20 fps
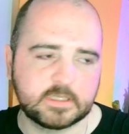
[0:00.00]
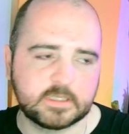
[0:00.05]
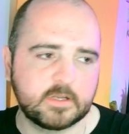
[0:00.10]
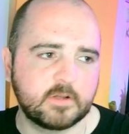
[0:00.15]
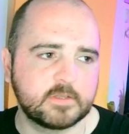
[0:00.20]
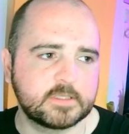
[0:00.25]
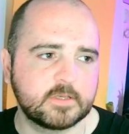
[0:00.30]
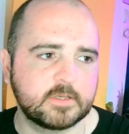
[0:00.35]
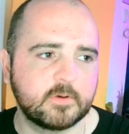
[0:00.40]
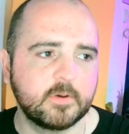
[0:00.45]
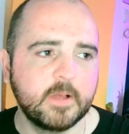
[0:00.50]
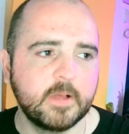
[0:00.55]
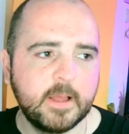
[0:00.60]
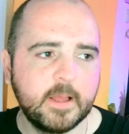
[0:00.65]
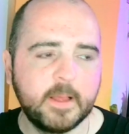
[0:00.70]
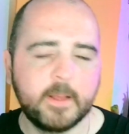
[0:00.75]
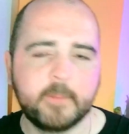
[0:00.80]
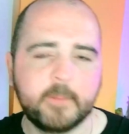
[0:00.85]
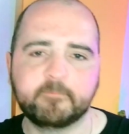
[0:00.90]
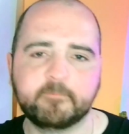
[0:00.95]
And also,
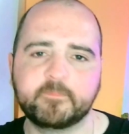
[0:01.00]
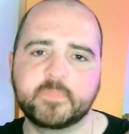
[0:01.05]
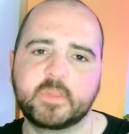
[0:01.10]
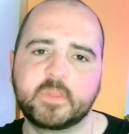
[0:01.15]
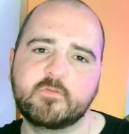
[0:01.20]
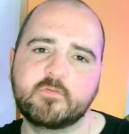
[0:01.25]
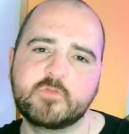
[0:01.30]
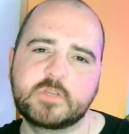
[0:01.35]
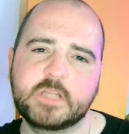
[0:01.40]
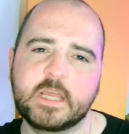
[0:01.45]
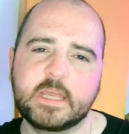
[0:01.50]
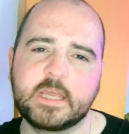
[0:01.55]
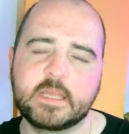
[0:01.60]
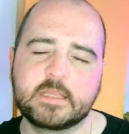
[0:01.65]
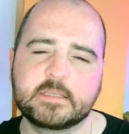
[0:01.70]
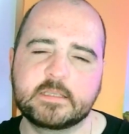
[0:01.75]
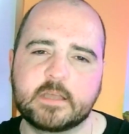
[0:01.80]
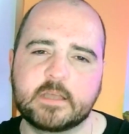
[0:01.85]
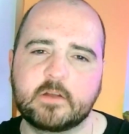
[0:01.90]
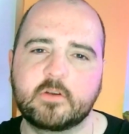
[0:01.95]
the
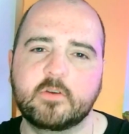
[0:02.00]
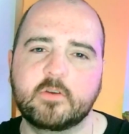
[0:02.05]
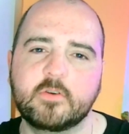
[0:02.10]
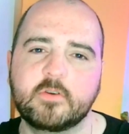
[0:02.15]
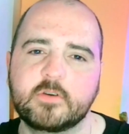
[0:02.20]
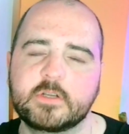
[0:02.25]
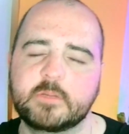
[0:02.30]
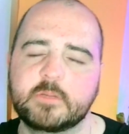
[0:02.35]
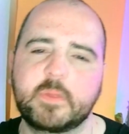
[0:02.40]
routines are good,